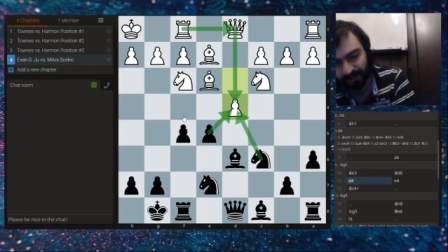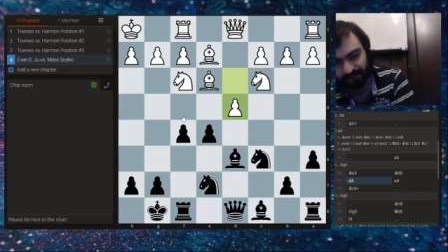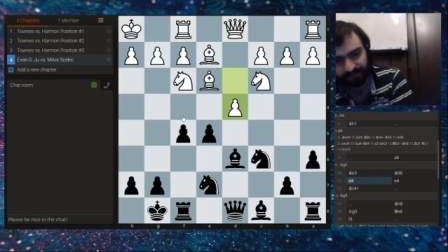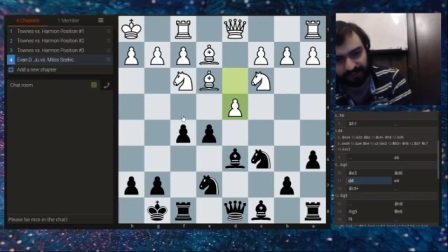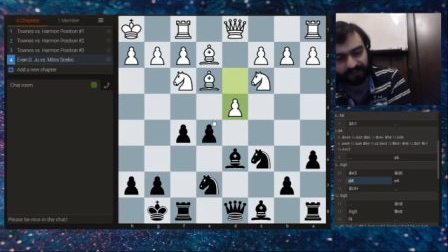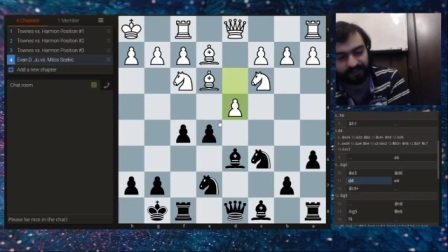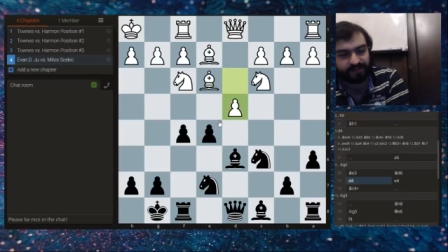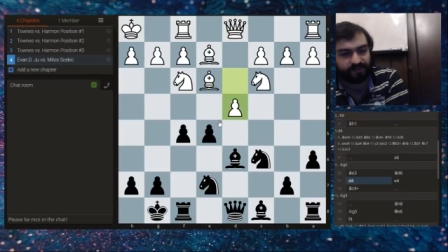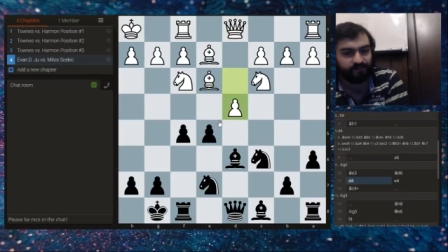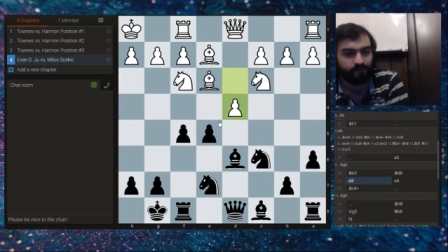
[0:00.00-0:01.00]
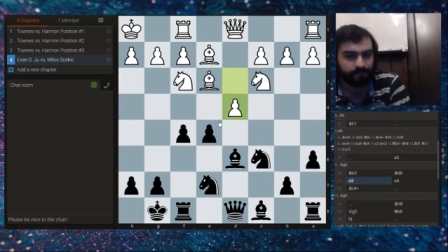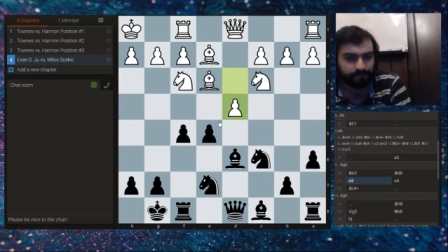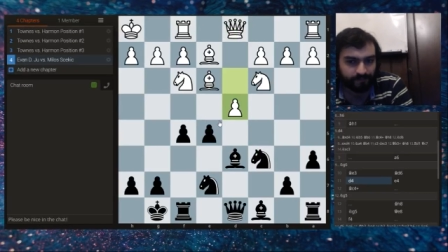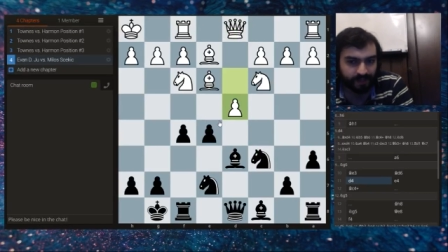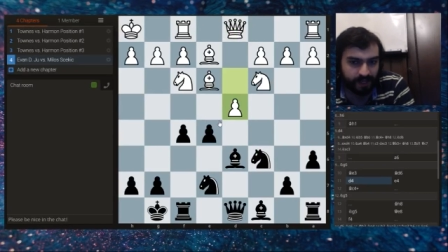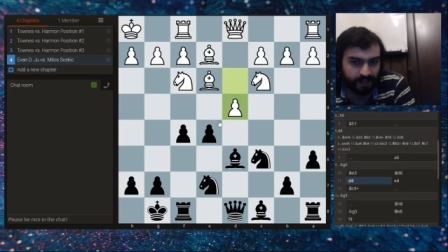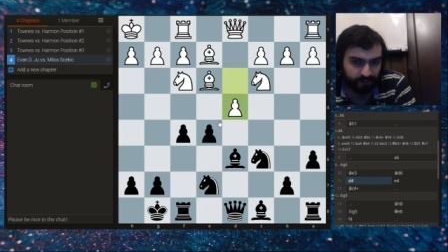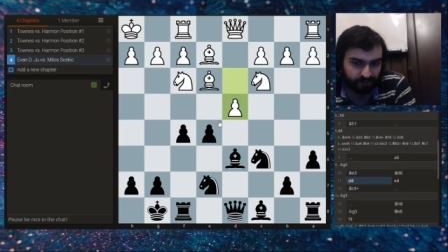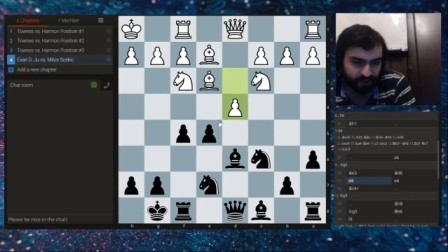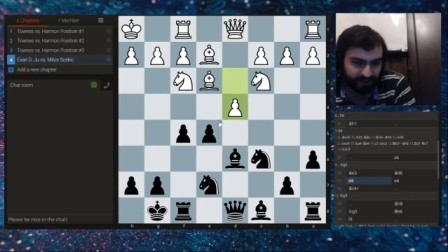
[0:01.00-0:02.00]
of knight takes d4.
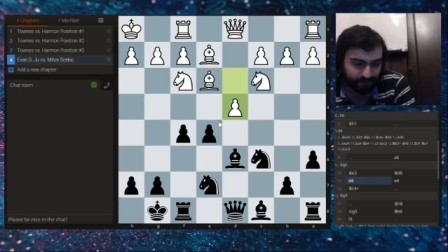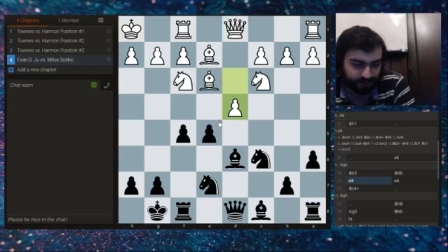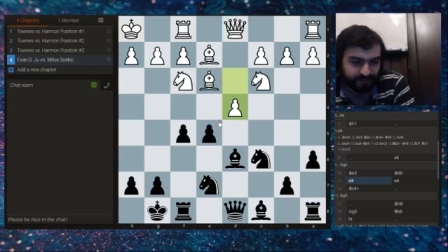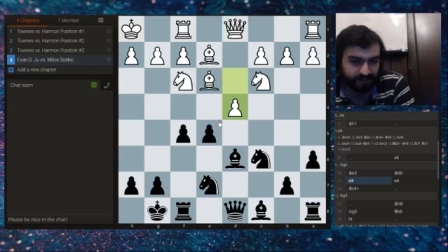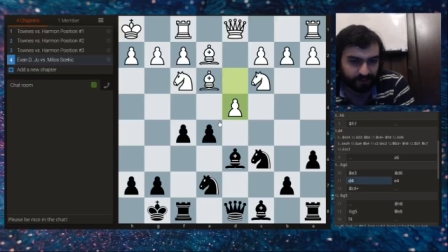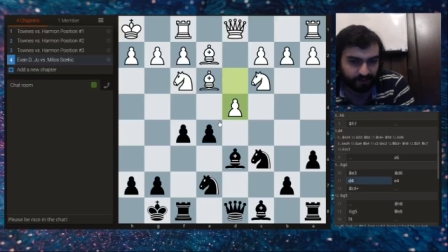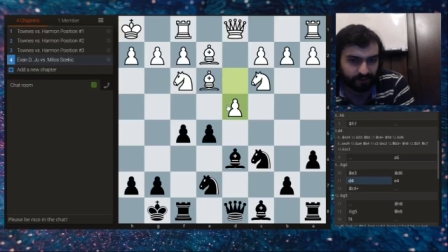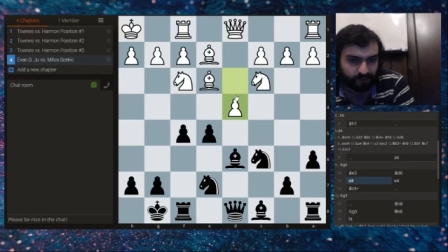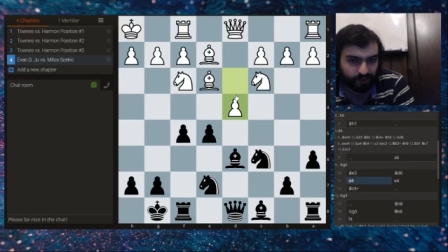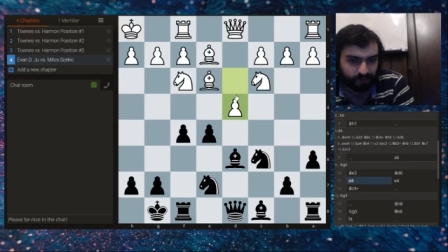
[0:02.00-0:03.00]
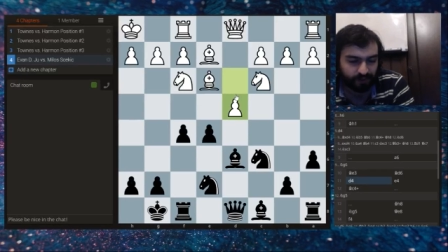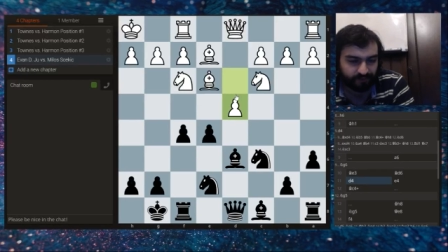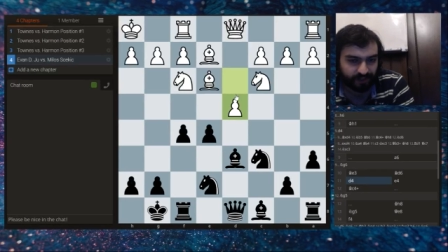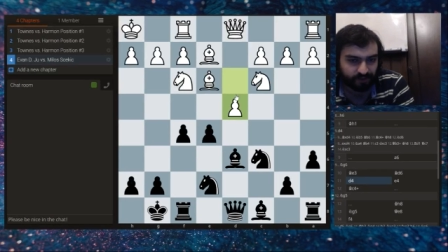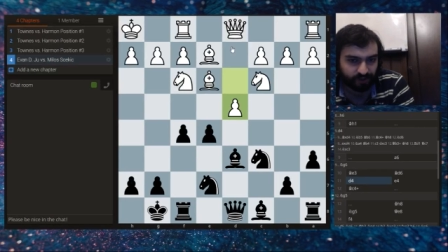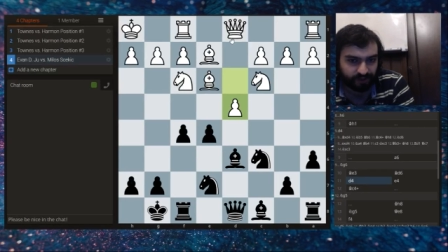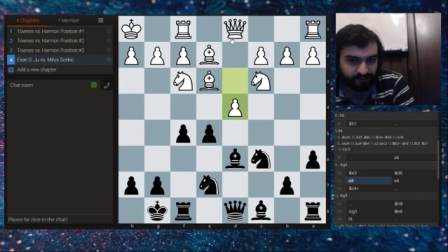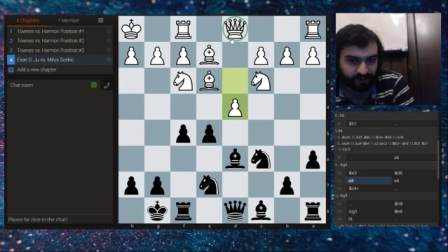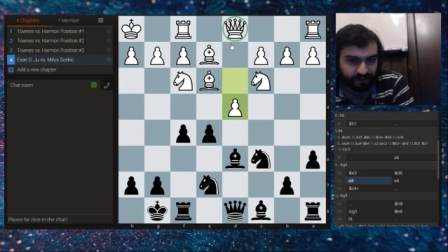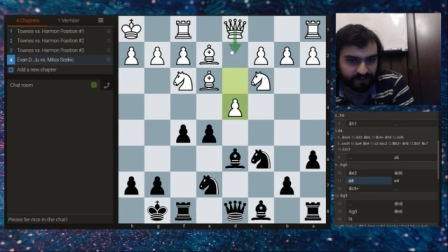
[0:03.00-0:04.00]
But you get what I'm saying. The queen will eventually
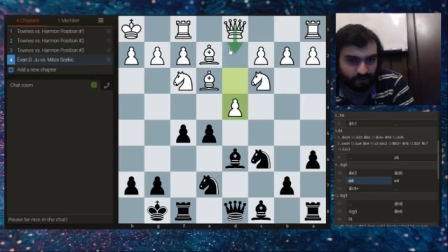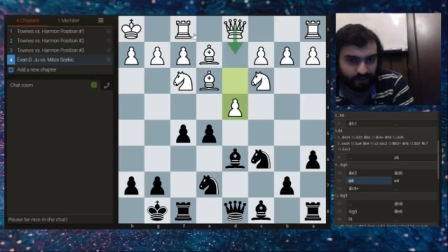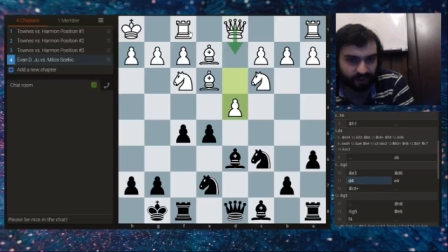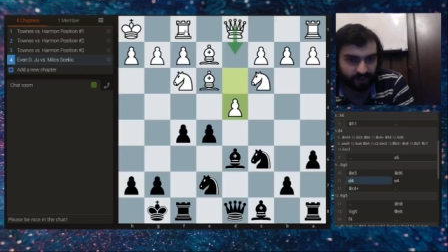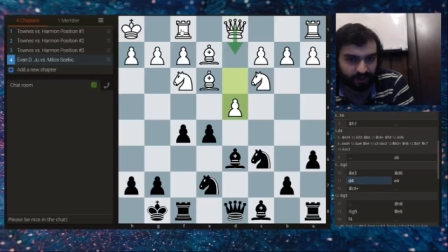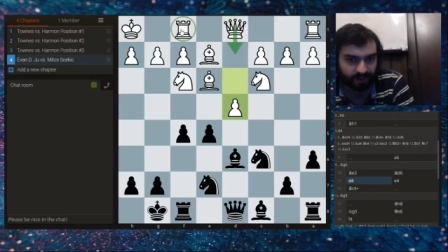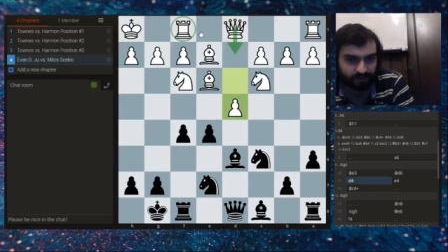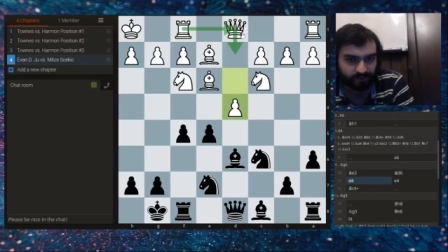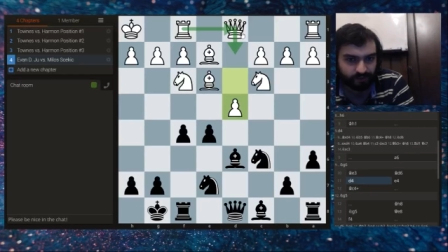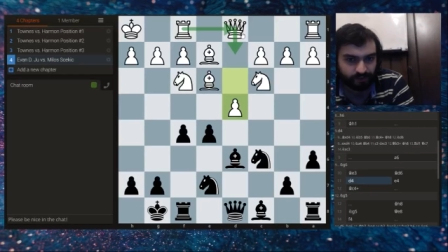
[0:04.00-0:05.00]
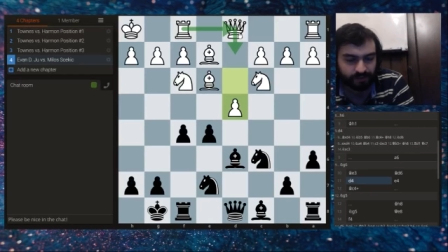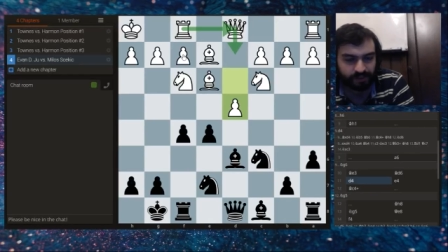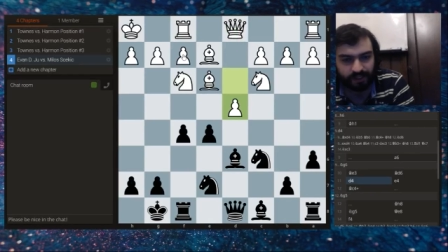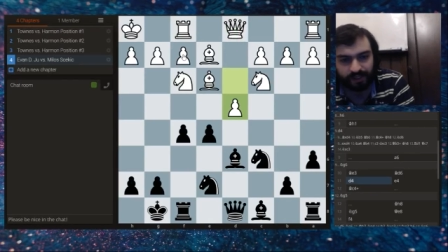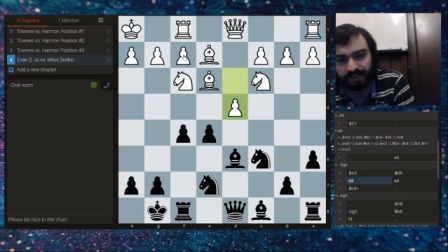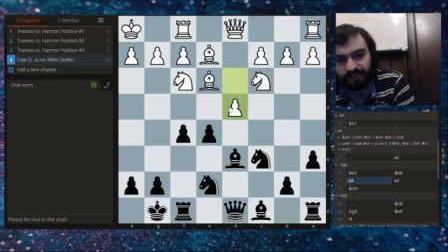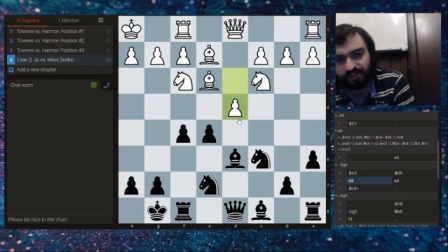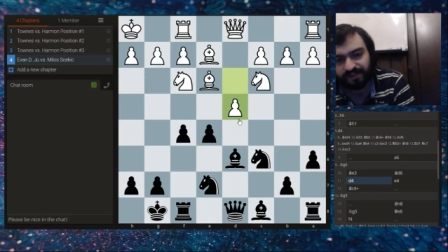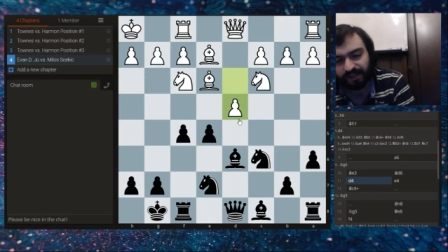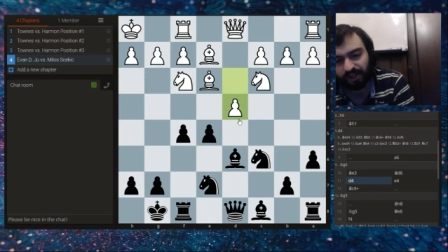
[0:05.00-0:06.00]
find its way, and you know,
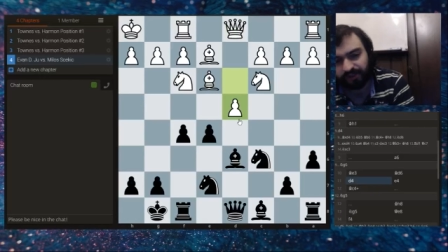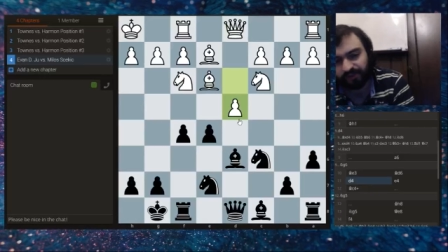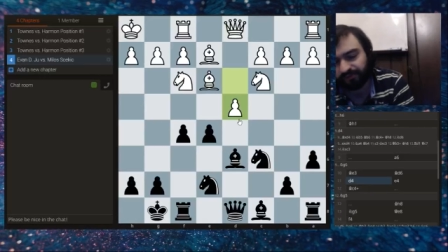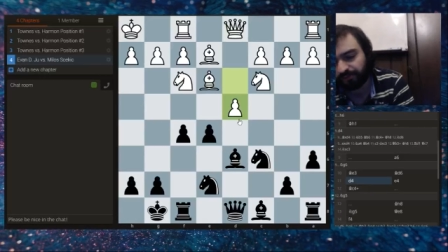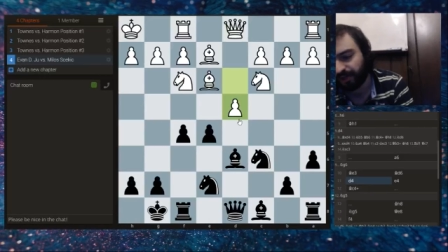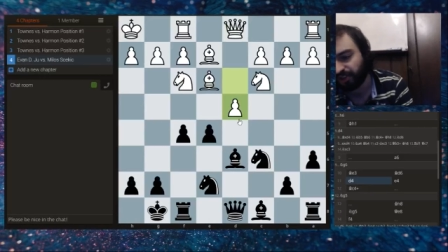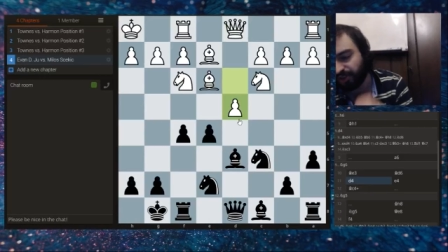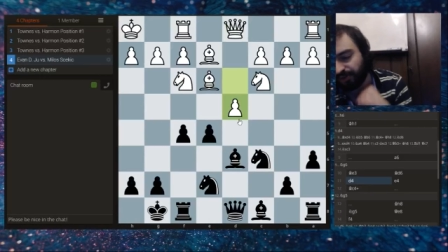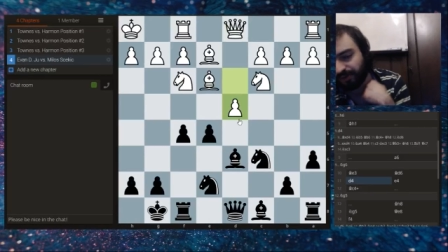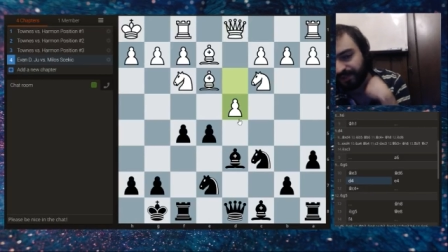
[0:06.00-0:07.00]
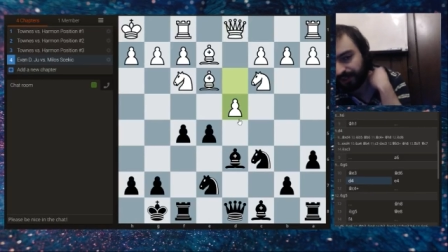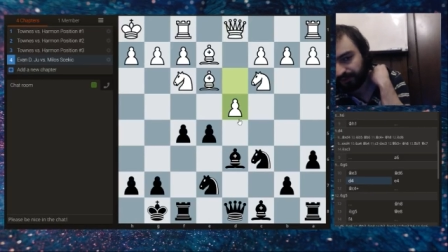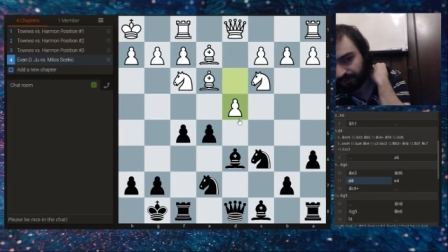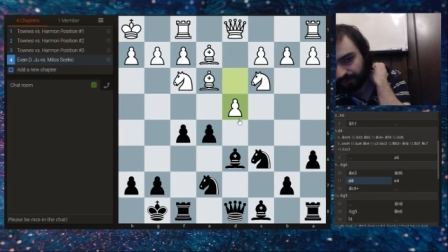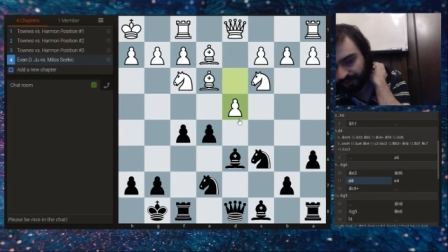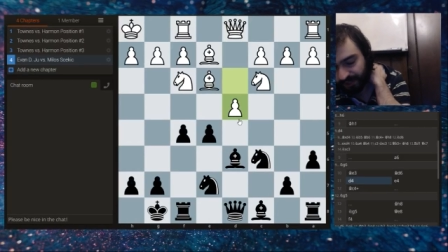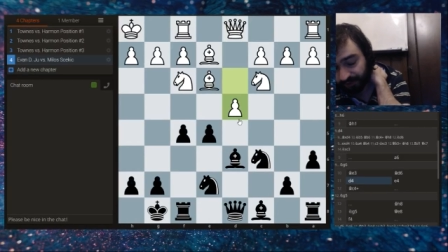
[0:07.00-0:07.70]
just a lot of pressure in the center and